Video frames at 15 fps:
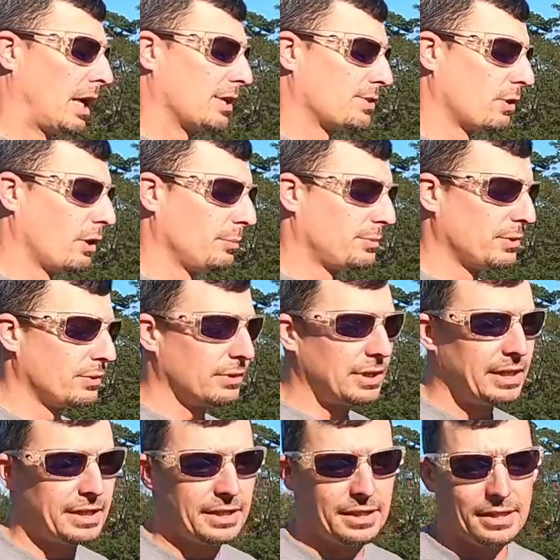I show up to a
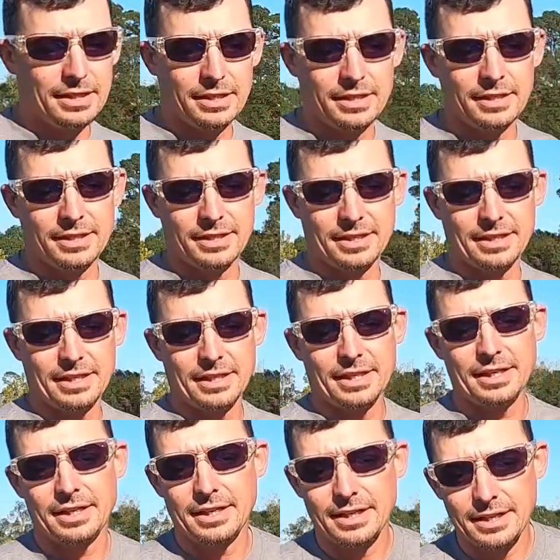lake and
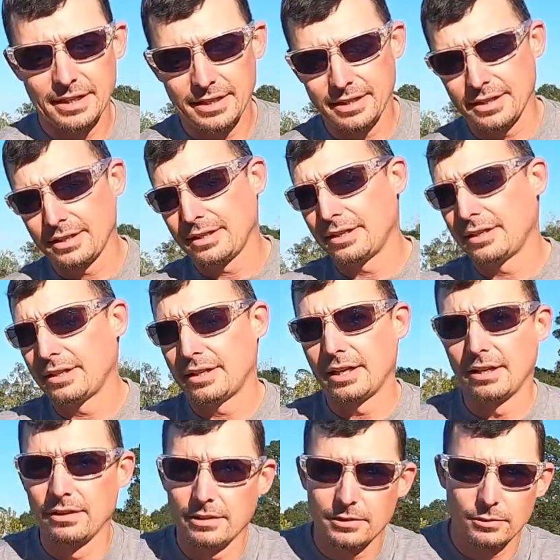
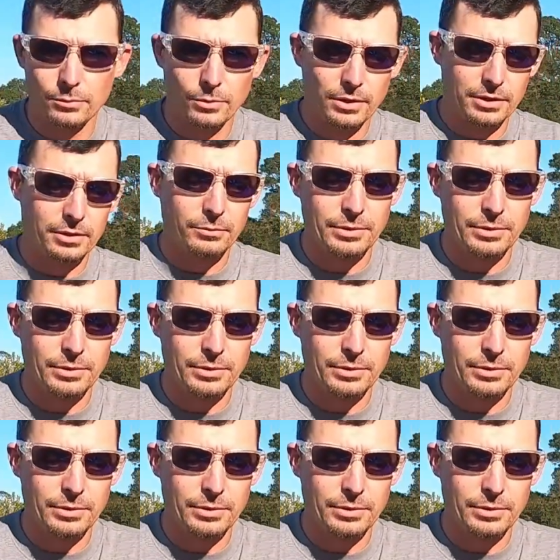I look at the water.